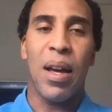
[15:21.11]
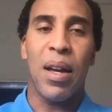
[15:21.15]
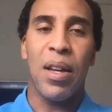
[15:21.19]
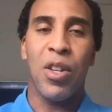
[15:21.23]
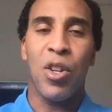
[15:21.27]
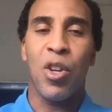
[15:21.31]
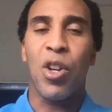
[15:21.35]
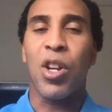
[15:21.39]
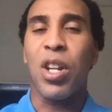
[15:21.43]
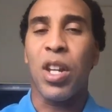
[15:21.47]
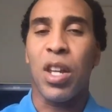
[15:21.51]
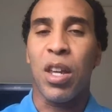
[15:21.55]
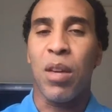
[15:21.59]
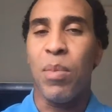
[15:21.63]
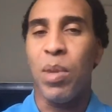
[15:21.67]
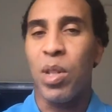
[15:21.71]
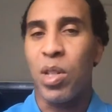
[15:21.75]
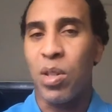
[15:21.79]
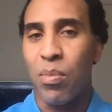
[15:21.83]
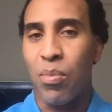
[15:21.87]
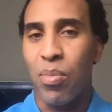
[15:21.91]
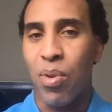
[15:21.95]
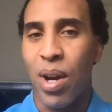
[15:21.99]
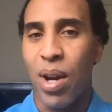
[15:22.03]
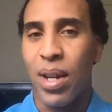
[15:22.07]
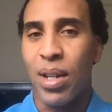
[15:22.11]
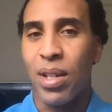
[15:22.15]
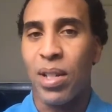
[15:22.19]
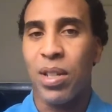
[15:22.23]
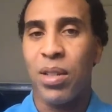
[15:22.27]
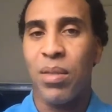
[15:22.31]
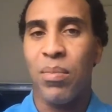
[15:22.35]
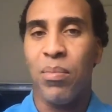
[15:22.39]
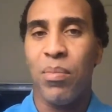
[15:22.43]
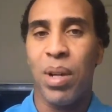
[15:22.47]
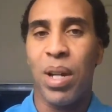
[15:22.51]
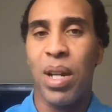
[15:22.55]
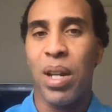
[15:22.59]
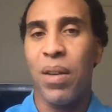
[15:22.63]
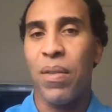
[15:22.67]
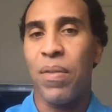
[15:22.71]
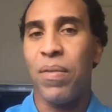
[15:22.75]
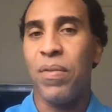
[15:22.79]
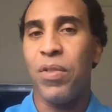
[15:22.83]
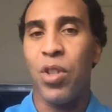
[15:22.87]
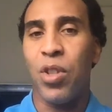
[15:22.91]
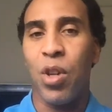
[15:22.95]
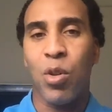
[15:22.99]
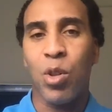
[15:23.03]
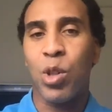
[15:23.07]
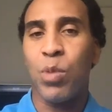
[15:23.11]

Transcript: You're going to give me some breaks. But if Joe